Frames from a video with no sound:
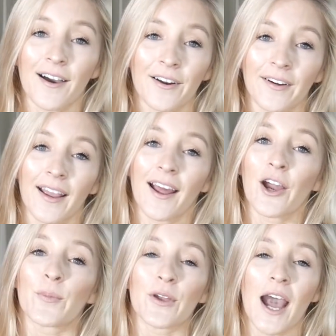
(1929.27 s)
All right, I
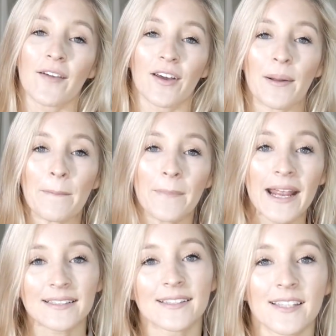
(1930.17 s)
hope you have an
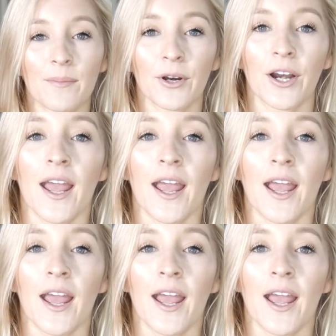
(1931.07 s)
amazing summer,